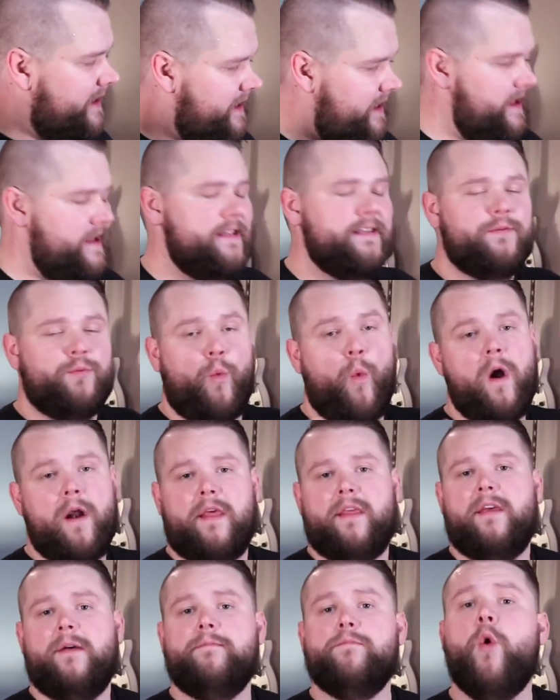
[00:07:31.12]
it is one
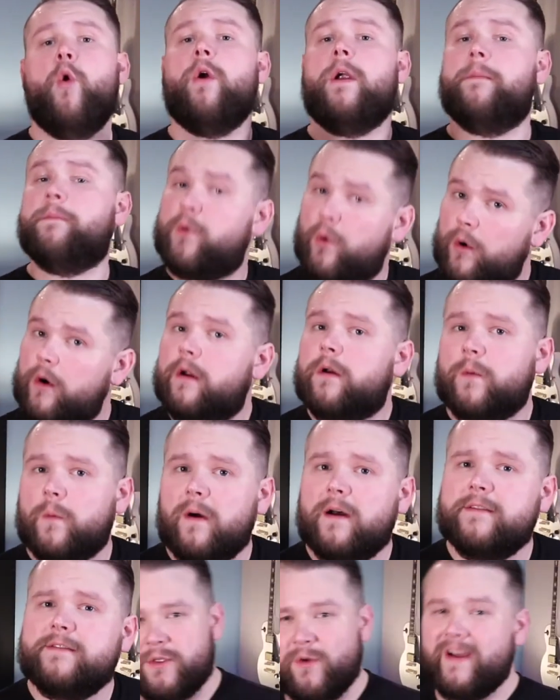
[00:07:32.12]
of the more important
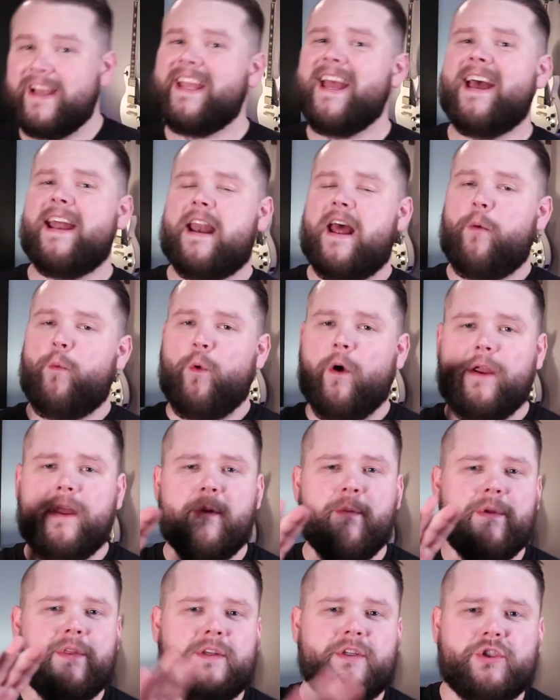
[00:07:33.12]
ones. So again,
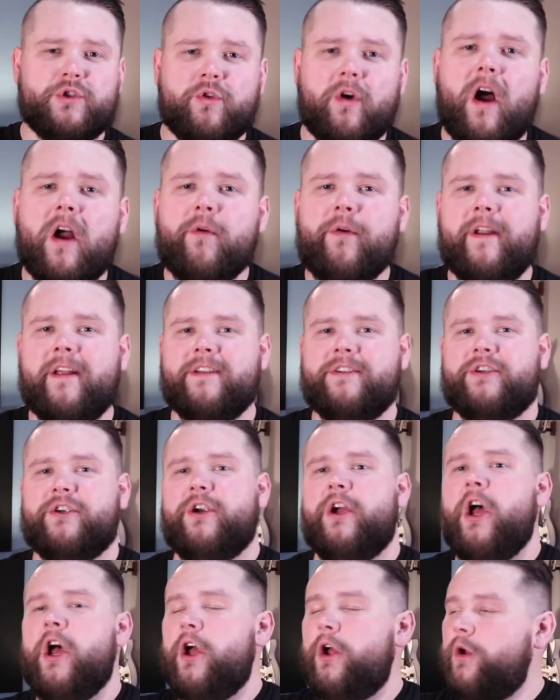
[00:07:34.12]
working with a strong
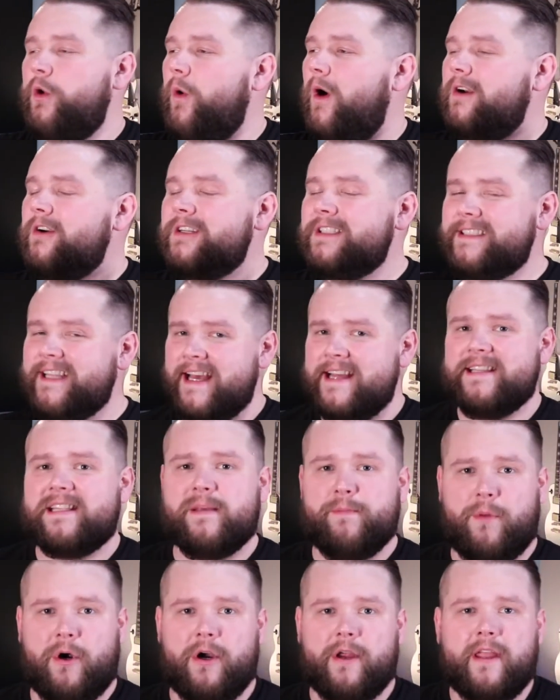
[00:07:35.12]
realtor who understands
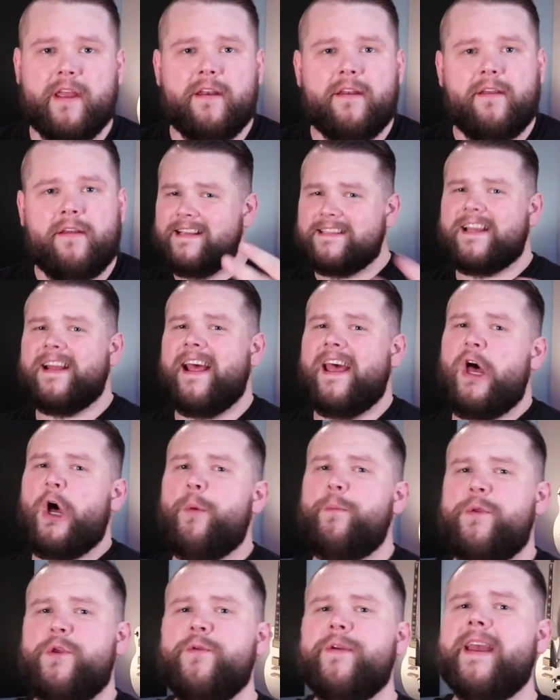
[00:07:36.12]
the market is going to
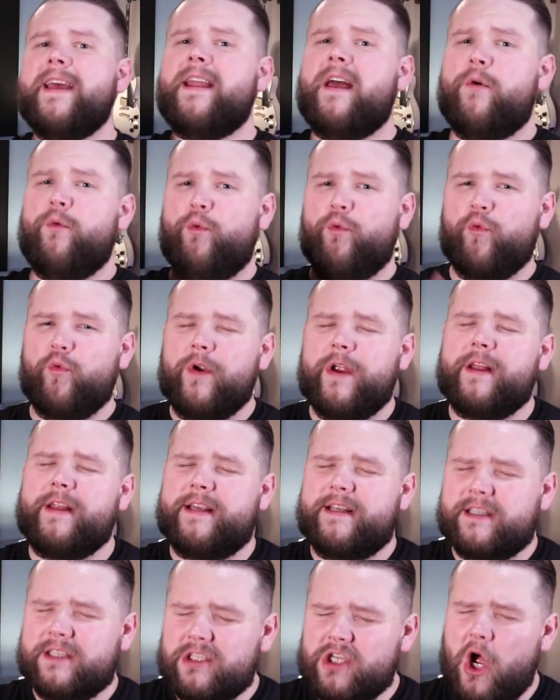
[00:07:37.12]
help you get a
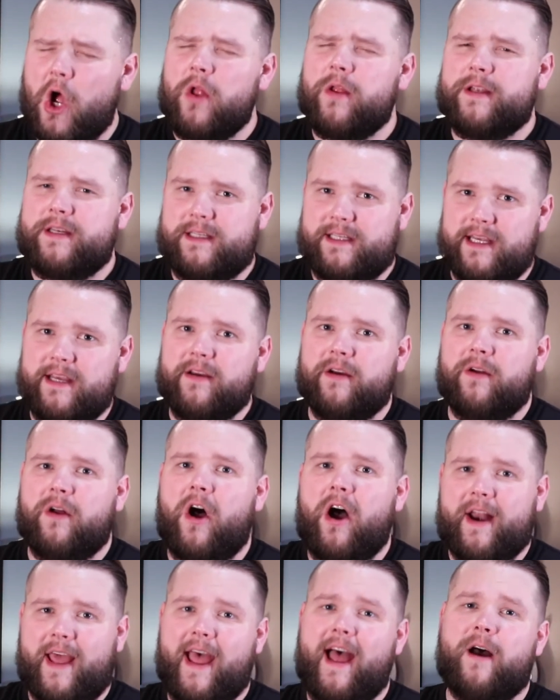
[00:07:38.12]
really solid deal
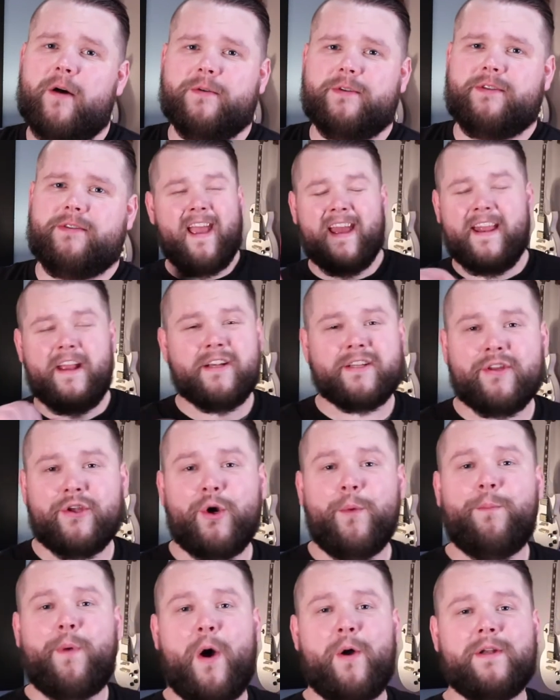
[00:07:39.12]
on a house. And here's a
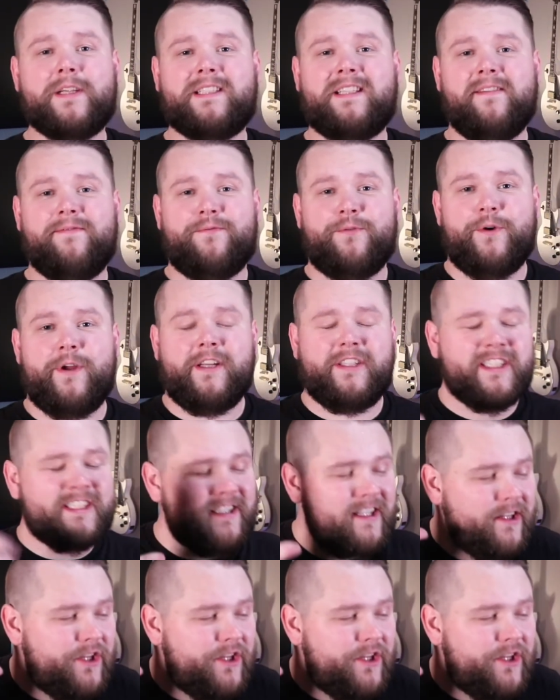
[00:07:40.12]
little bonus tip for you, just a